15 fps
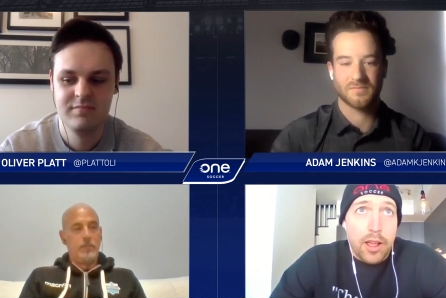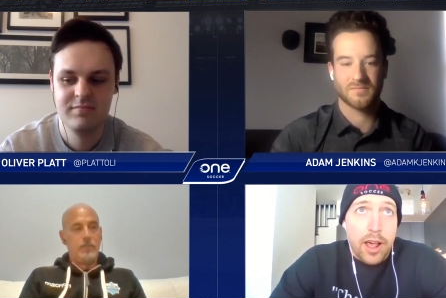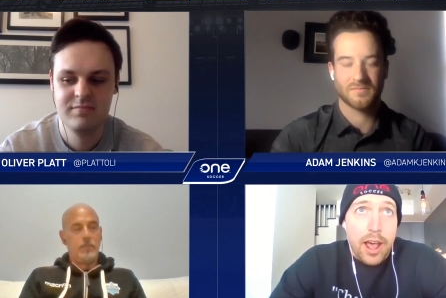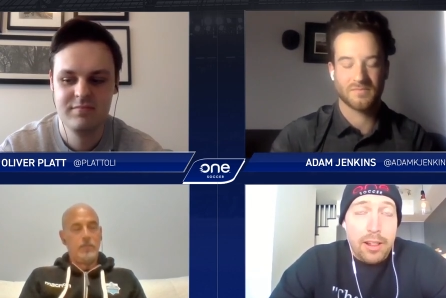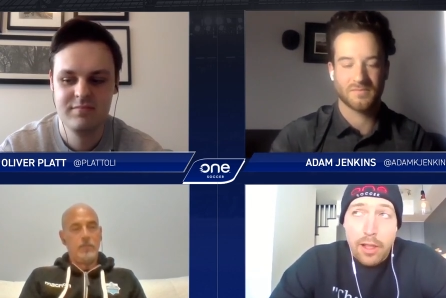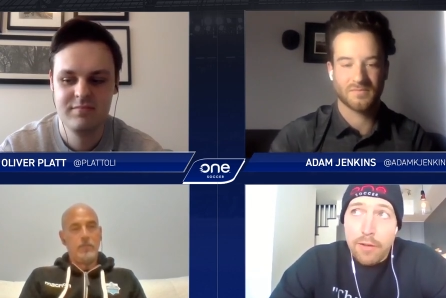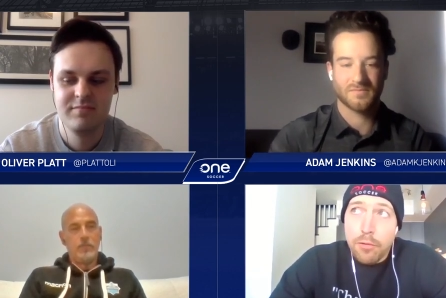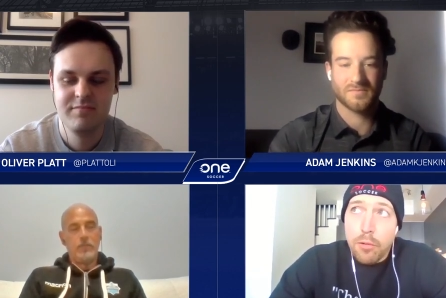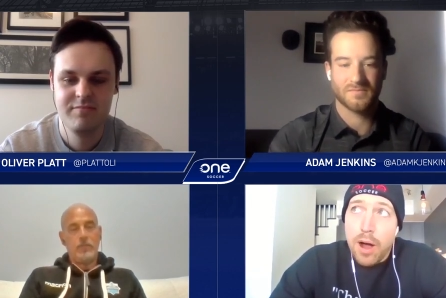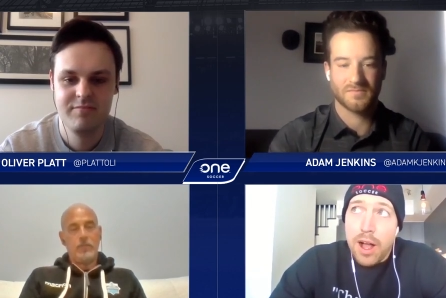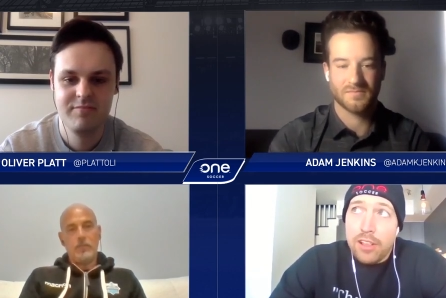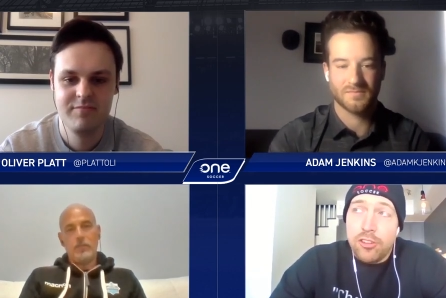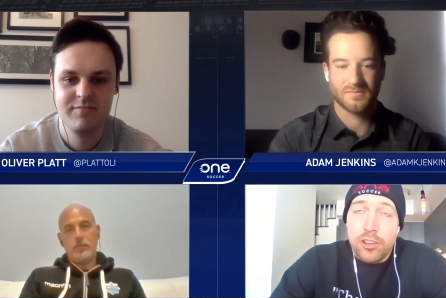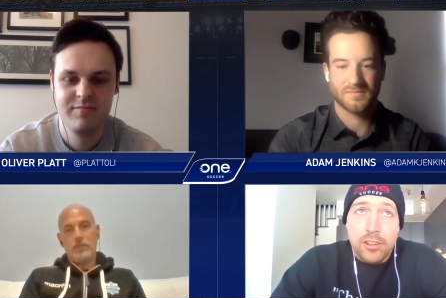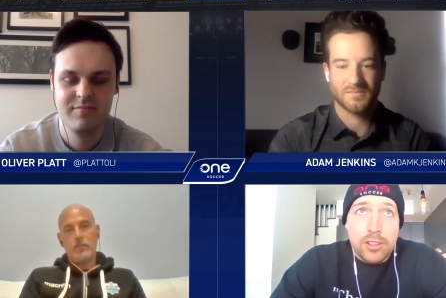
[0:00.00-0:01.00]
Speaker 1: I love
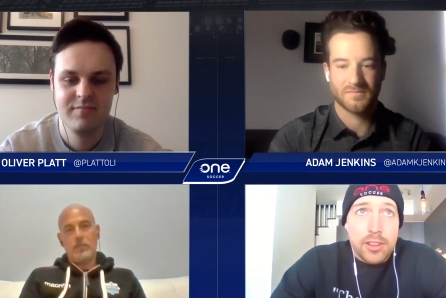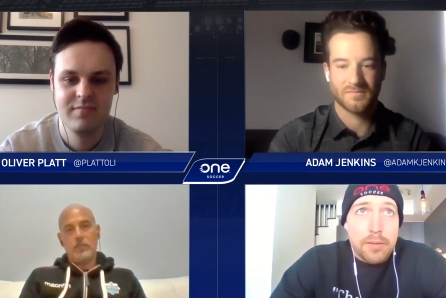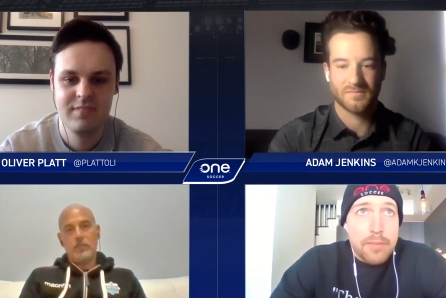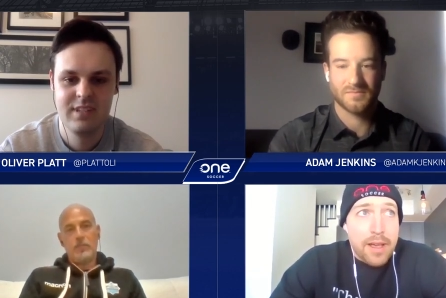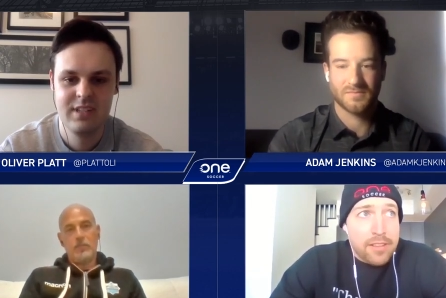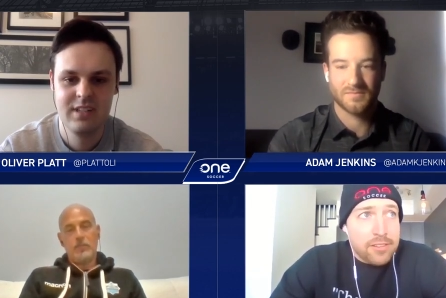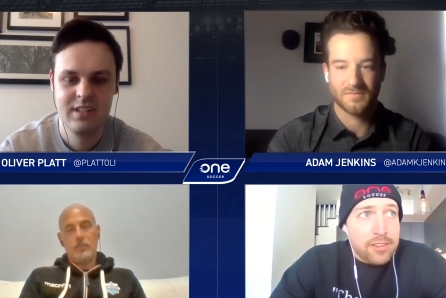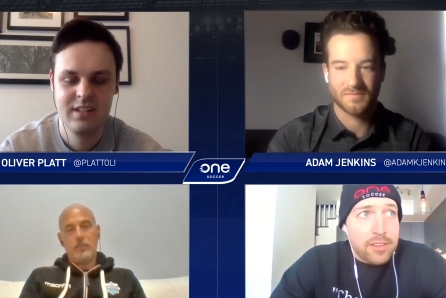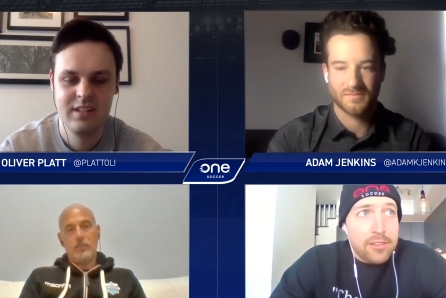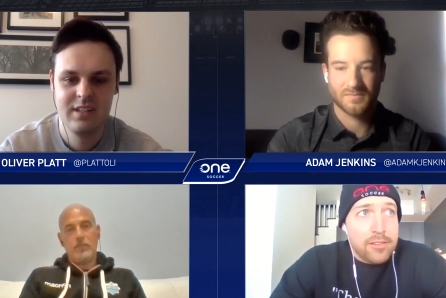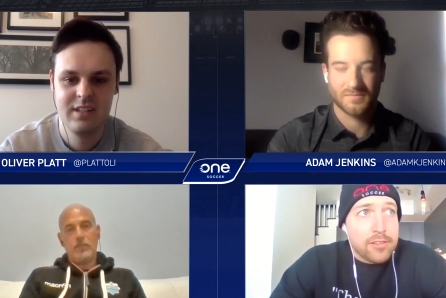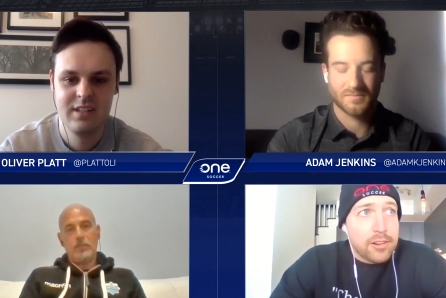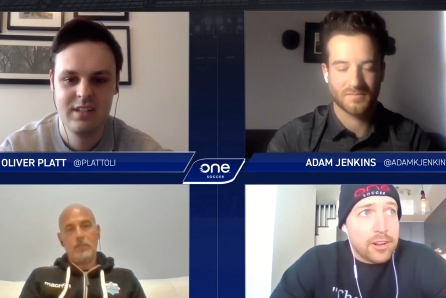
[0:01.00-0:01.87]
watching the Messies,